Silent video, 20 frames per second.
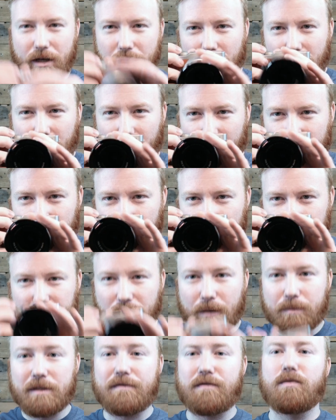like
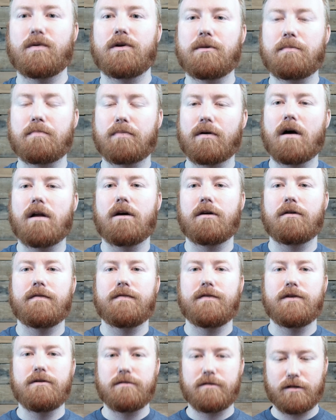close-ups if you want to do product
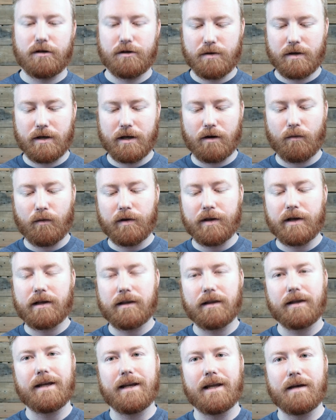reviews, so you get a really
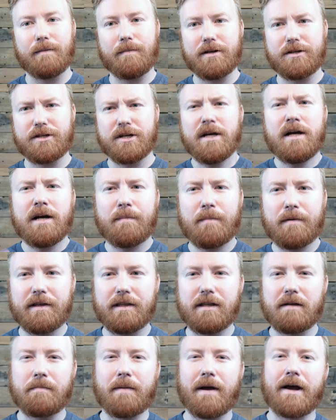clean image, but
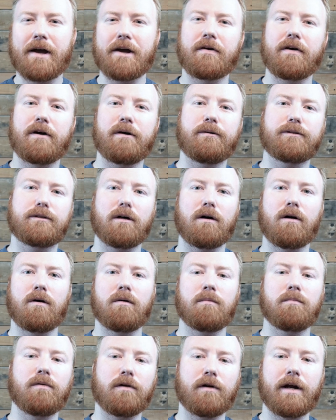then the background's
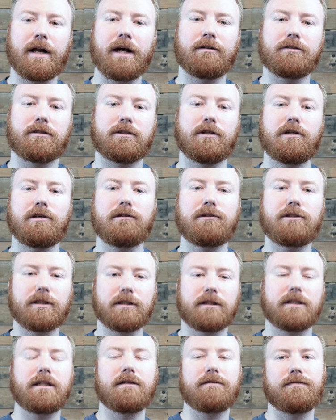all blurred out, so you
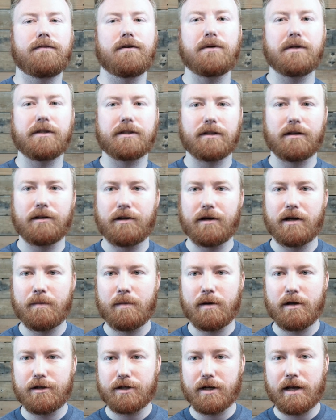just get the focus on your
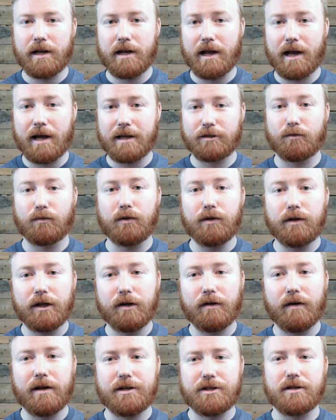image, and it has a really
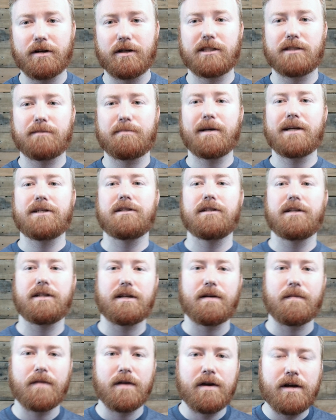great shot,
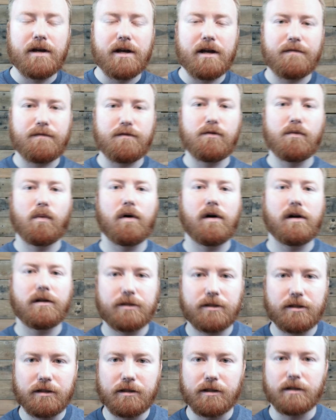especially if you want
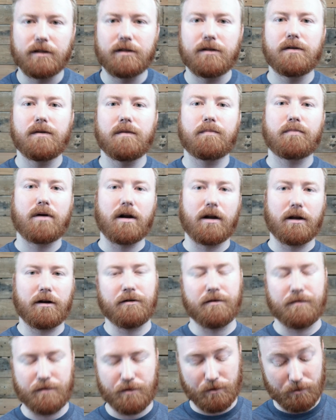to do product
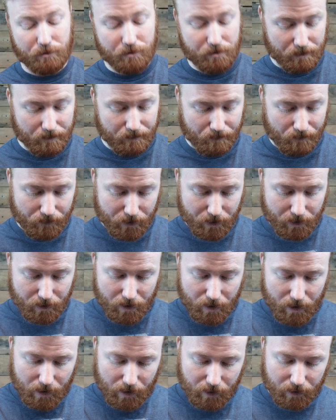reviews.
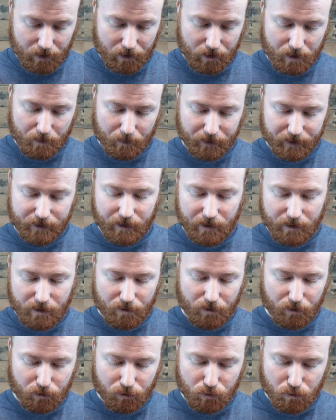Let's see,
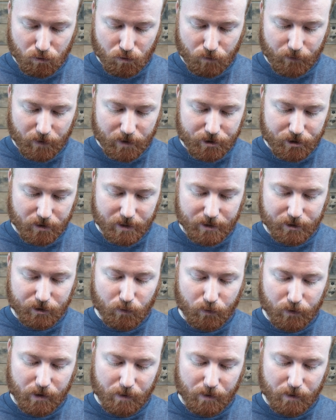another cool feature is going to